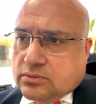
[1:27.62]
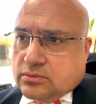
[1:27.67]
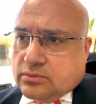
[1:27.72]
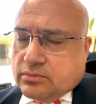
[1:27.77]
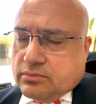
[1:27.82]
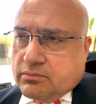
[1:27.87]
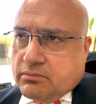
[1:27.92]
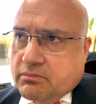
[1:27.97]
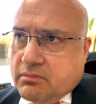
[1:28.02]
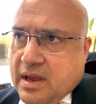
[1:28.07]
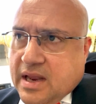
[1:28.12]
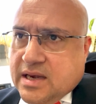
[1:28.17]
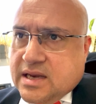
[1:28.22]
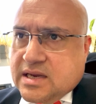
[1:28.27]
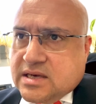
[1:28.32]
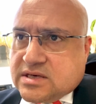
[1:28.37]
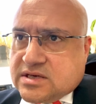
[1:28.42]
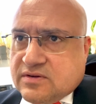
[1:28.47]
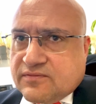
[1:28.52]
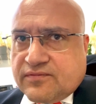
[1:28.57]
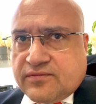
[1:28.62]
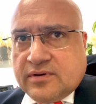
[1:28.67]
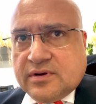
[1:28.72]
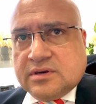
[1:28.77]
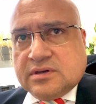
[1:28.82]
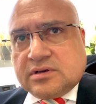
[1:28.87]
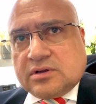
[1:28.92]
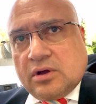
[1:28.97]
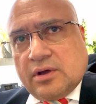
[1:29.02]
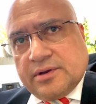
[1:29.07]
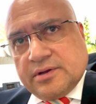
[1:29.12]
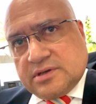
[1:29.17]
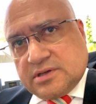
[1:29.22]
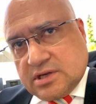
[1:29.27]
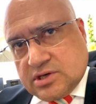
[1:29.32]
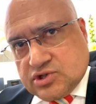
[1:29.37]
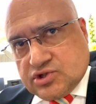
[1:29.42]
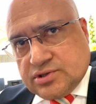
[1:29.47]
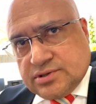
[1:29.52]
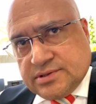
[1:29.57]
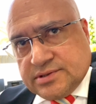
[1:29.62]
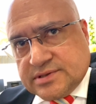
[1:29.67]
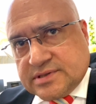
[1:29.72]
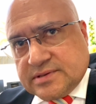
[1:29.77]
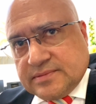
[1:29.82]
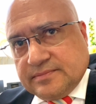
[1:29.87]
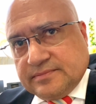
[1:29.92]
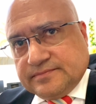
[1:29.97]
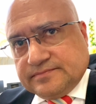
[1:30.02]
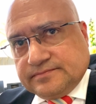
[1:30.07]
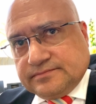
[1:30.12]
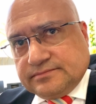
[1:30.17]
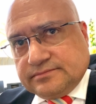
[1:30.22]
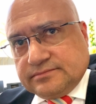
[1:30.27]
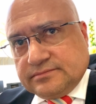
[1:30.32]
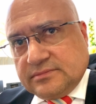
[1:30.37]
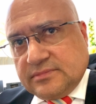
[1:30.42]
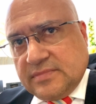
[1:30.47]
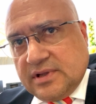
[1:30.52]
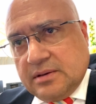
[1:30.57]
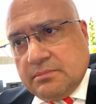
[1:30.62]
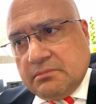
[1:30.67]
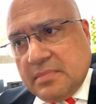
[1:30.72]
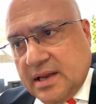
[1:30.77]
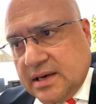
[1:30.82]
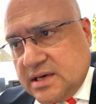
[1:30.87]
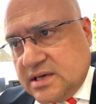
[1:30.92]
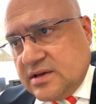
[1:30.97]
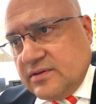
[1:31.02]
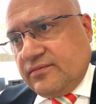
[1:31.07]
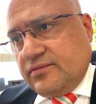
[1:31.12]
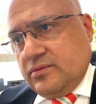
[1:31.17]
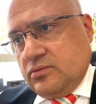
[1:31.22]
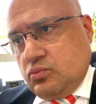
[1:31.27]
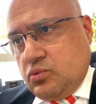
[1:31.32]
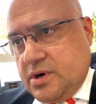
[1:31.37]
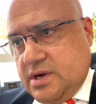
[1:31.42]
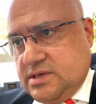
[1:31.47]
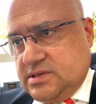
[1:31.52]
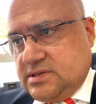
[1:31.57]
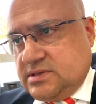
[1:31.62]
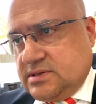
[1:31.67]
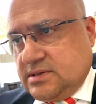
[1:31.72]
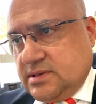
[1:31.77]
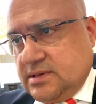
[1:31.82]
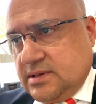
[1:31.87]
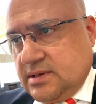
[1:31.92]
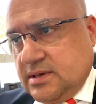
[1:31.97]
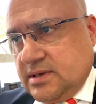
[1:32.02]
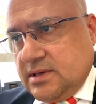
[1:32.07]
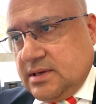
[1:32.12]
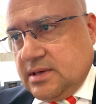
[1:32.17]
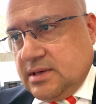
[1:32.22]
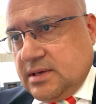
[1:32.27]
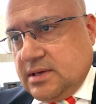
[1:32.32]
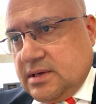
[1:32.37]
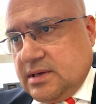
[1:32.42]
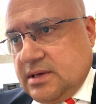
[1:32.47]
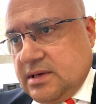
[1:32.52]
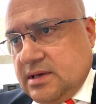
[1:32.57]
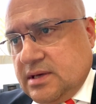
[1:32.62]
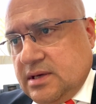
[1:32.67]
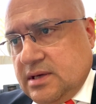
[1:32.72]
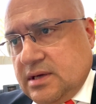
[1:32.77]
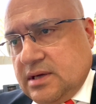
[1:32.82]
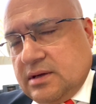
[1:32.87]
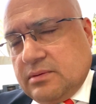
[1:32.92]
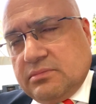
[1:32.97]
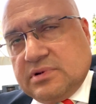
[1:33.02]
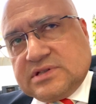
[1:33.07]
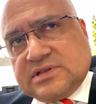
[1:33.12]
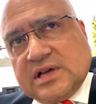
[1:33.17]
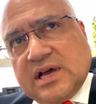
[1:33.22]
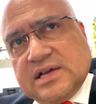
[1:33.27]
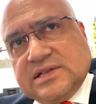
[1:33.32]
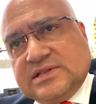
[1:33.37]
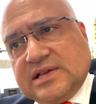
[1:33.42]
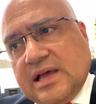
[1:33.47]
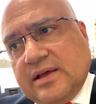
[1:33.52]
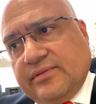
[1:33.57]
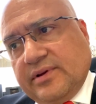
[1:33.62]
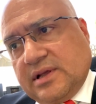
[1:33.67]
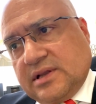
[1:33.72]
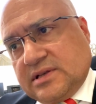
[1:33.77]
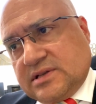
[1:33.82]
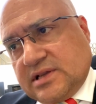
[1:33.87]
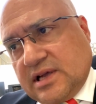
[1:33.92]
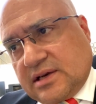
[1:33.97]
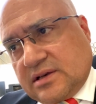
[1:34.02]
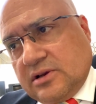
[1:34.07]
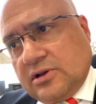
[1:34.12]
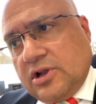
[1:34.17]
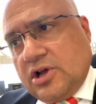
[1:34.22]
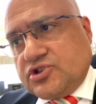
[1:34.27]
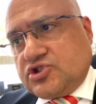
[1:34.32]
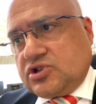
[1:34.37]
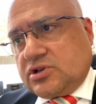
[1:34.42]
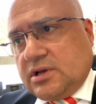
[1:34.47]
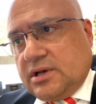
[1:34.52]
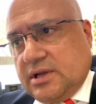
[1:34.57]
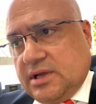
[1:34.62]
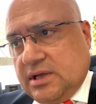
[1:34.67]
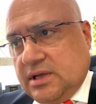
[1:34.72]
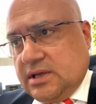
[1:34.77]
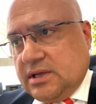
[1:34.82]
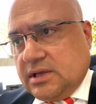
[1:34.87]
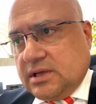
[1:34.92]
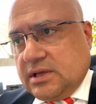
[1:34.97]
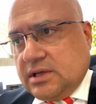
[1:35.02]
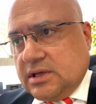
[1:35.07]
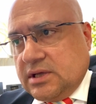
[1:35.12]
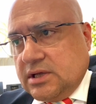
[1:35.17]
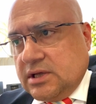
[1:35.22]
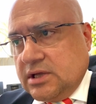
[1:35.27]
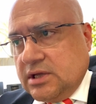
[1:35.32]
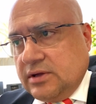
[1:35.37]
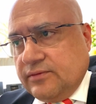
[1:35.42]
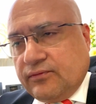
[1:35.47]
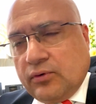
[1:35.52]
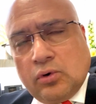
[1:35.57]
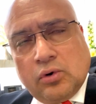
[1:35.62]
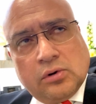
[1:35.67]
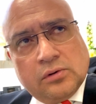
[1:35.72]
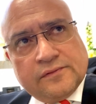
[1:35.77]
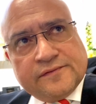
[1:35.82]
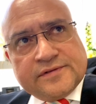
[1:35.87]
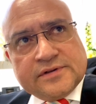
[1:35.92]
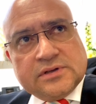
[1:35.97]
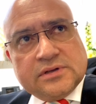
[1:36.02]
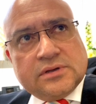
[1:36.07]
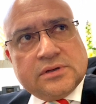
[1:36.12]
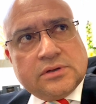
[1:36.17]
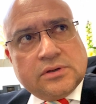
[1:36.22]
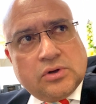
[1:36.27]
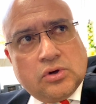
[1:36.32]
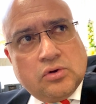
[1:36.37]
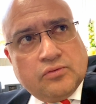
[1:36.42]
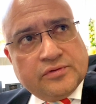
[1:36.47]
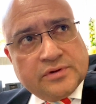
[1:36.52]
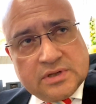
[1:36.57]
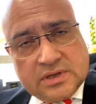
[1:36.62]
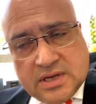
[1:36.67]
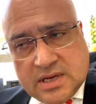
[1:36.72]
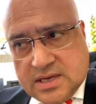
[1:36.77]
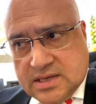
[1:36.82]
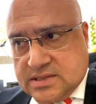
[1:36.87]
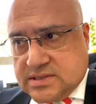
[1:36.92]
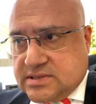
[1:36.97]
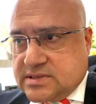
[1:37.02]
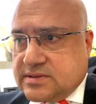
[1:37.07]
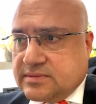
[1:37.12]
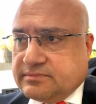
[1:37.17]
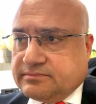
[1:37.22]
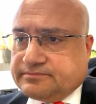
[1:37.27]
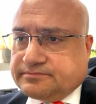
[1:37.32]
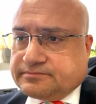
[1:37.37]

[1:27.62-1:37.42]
many different connotations in many different ways, besides having technologically evolved over the years.